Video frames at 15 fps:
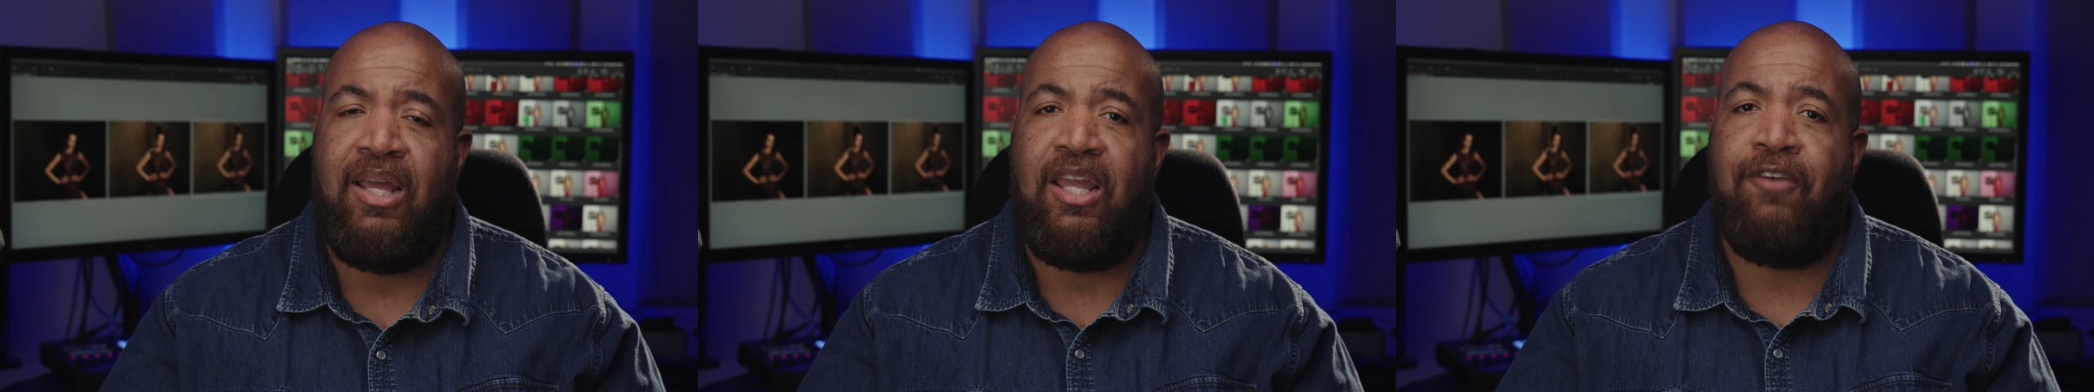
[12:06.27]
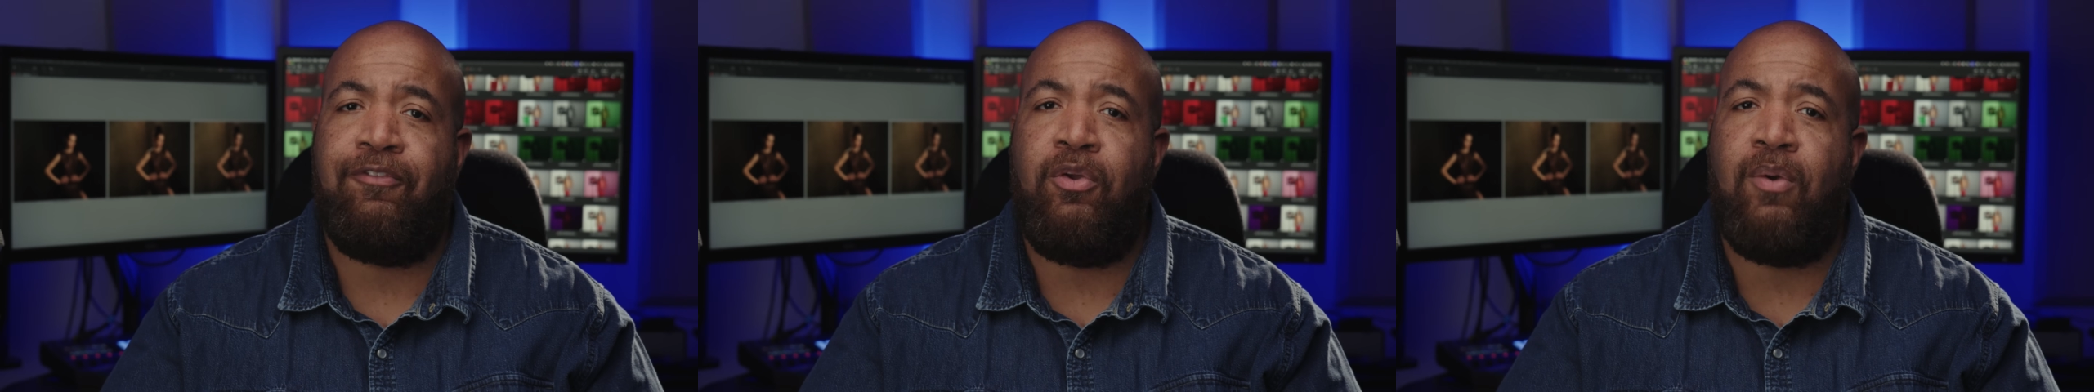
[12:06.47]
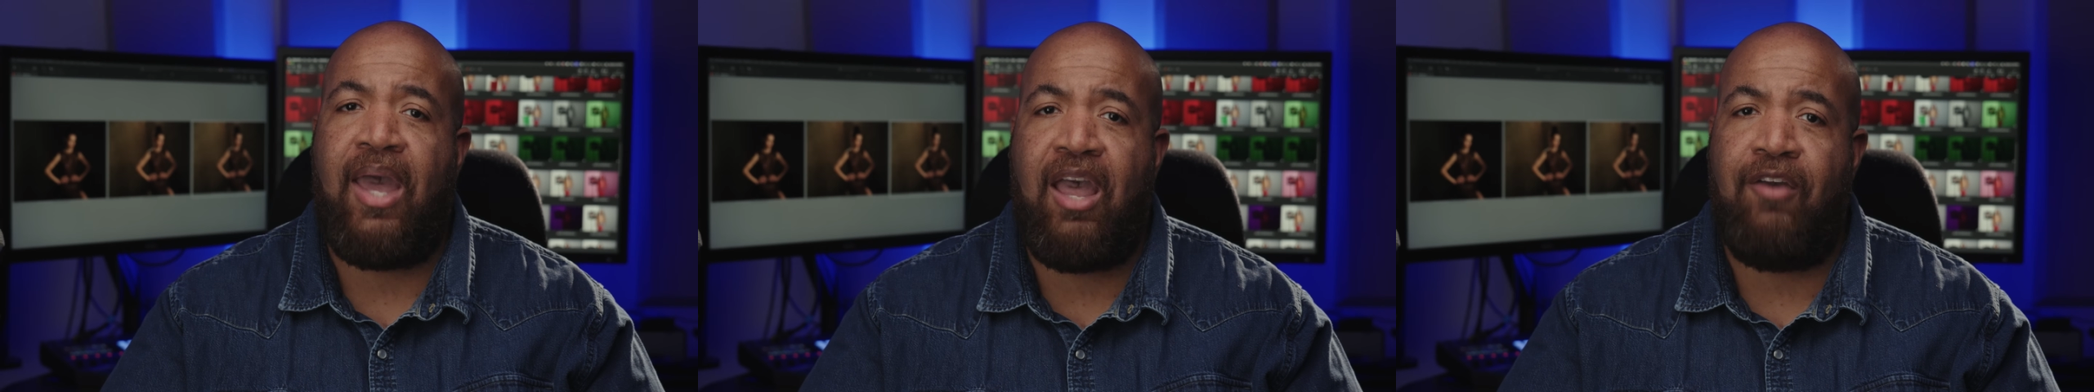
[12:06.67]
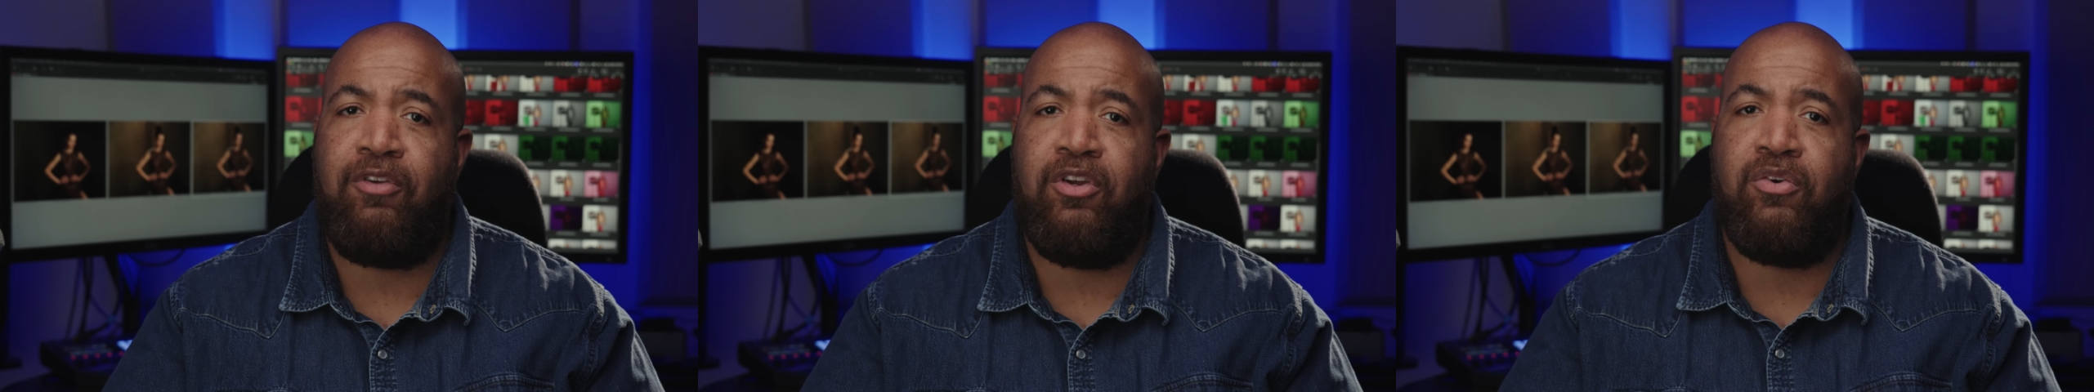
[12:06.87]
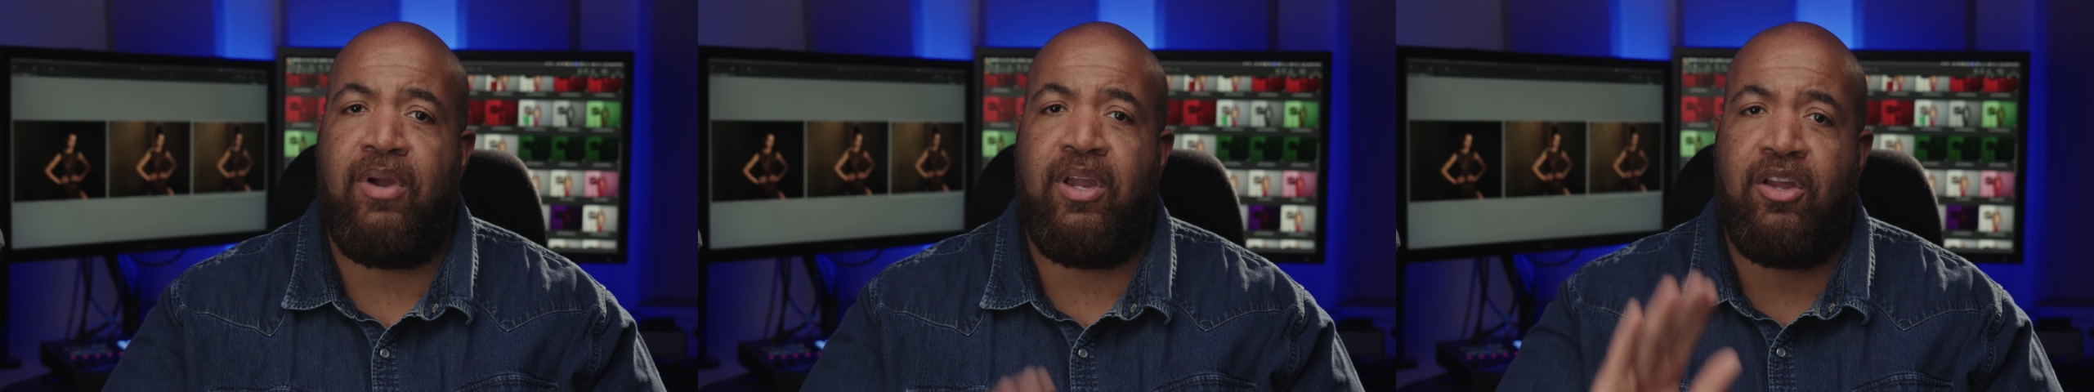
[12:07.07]
If you have
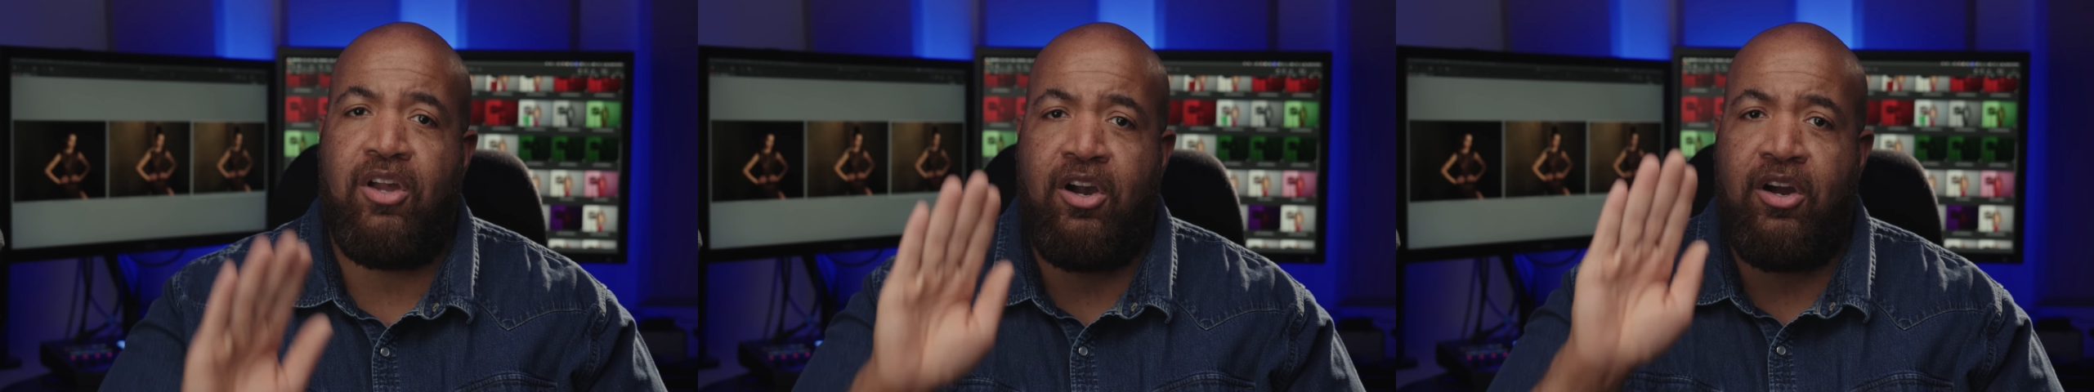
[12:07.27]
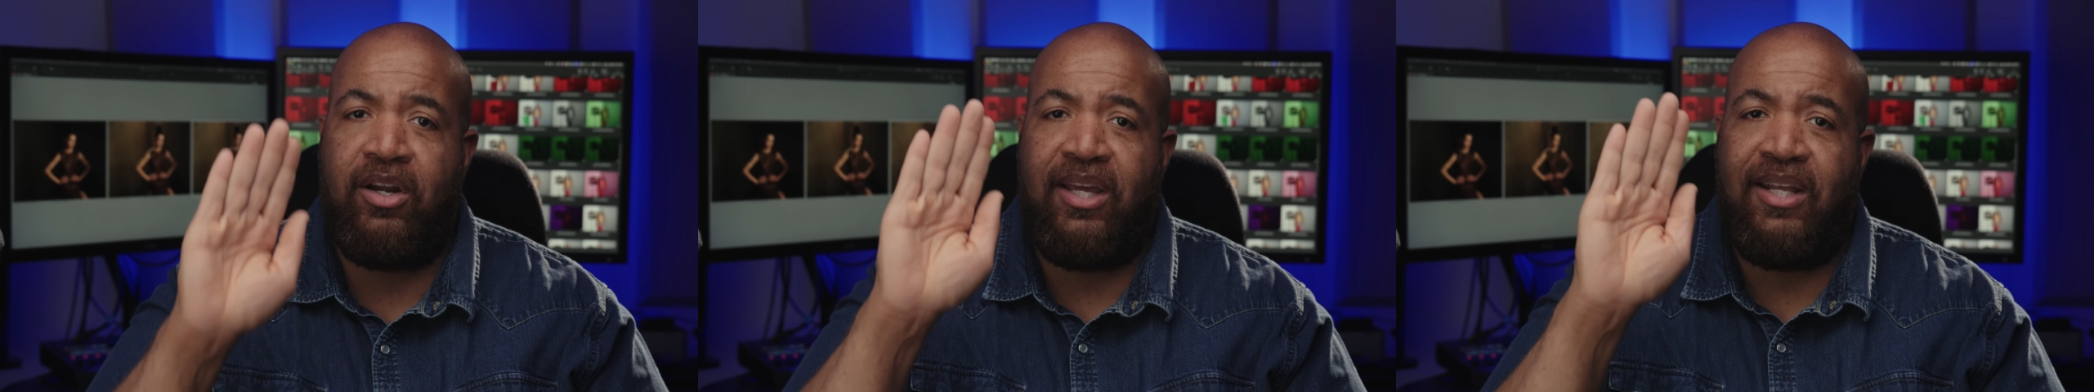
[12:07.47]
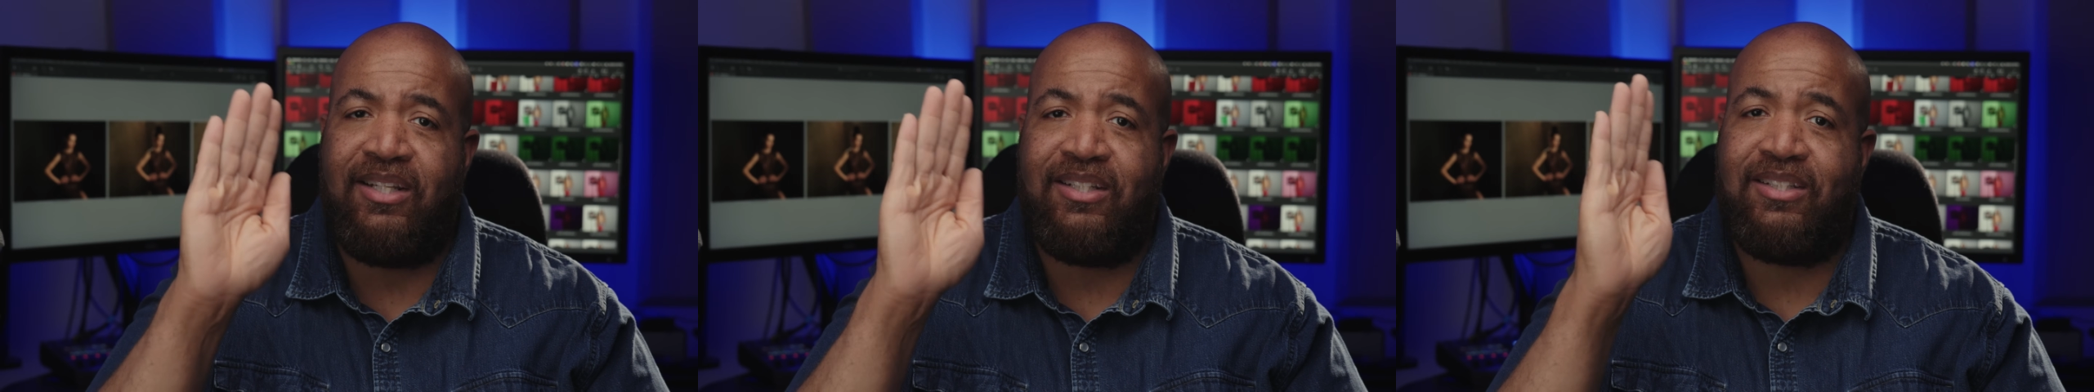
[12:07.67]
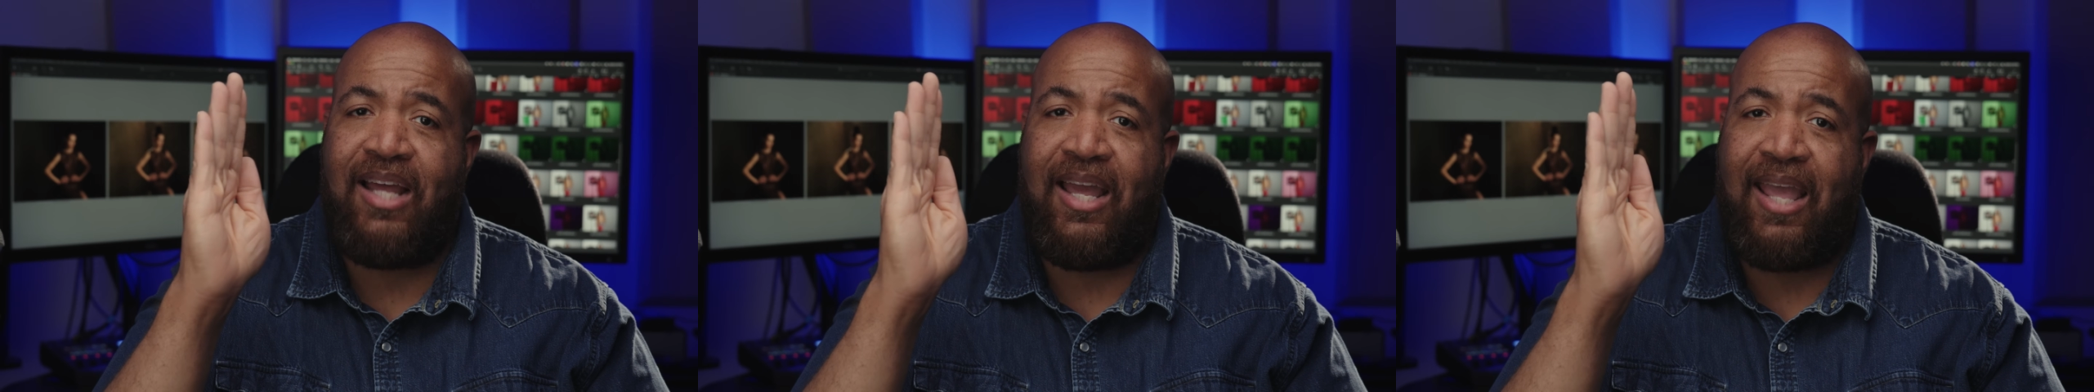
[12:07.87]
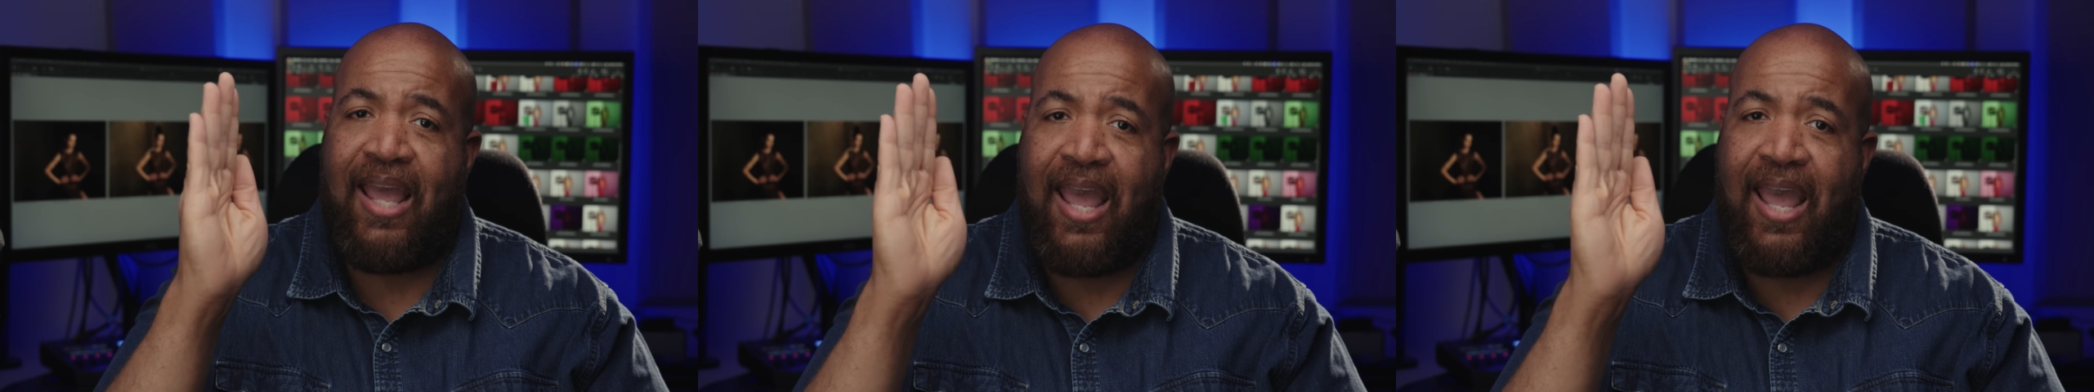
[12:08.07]
your gray card at a slight